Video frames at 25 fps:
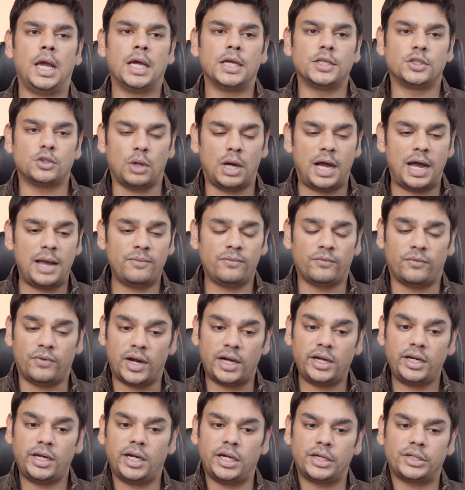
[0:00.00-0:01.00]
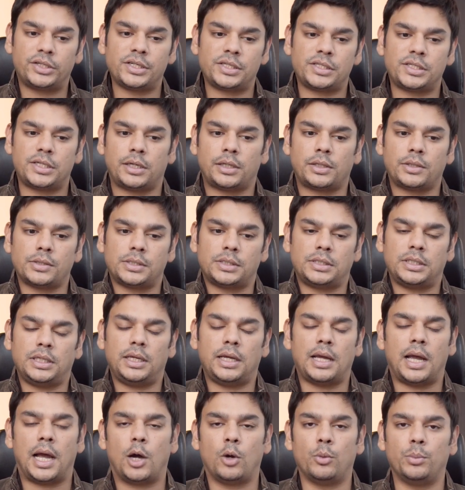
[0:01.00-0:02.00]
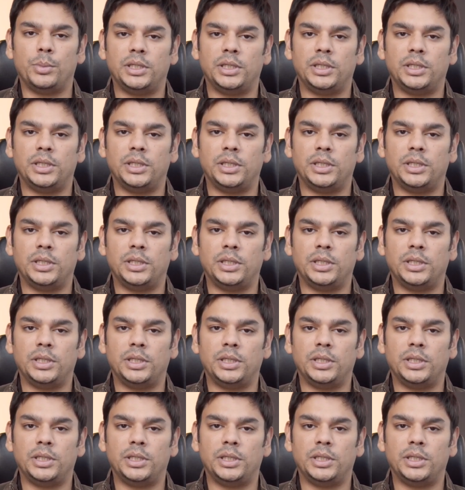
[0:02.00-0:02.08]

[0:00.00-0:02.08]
So I'm very interested to see how